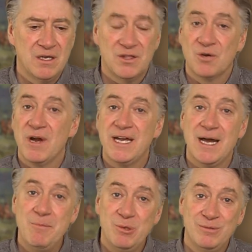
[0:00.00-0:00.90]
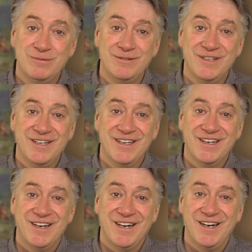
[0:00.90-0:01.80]
The Grey Cup,
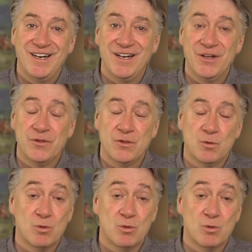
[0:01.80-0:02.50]
the